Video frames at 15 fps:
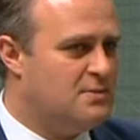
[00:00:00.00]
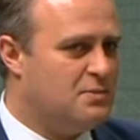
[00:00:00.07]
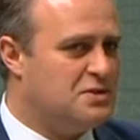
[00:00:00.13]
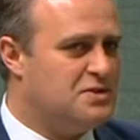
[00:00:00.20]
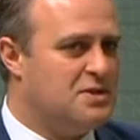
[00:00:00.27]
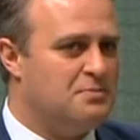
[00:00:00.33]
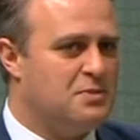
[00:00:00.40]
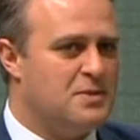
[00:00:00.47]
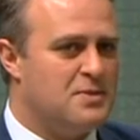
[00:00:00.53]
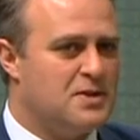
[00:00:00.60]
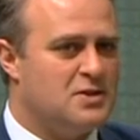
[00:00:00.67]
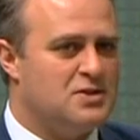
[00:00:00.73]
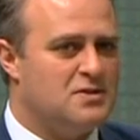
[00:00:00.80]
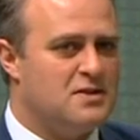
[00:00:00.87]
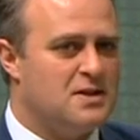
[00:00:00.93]
but simply
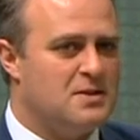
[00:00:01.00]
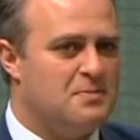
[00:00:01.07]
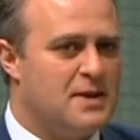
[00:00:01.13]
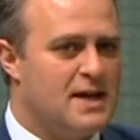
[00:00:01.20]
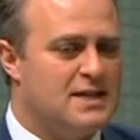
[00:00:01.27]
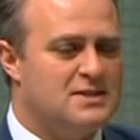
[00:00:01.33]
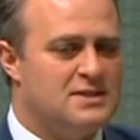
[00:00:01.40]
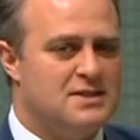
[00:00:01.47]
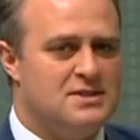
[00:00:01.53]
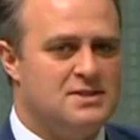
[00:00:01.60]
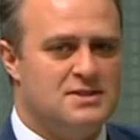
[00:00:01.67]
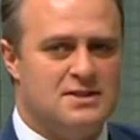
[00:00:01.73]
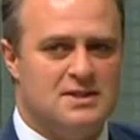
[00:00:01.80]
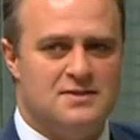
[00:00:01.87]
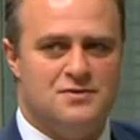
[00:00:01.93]
because of the capacity to
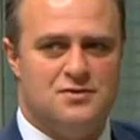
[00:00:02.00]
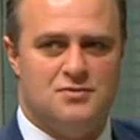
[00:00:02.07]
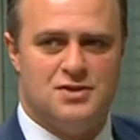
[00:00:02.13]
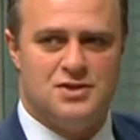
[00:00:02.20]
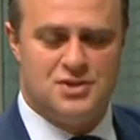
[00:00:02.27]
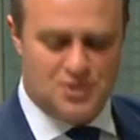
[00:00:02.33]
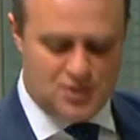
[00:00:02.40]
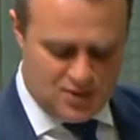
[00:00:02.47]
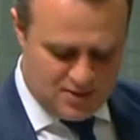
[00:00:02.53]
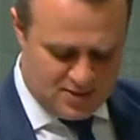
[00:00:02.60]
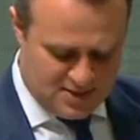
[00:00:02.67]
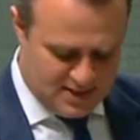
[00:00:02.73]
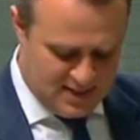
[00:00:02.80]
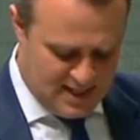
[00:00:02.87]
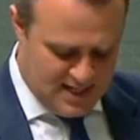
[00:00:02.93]
deliver
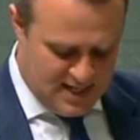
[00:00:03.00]
returns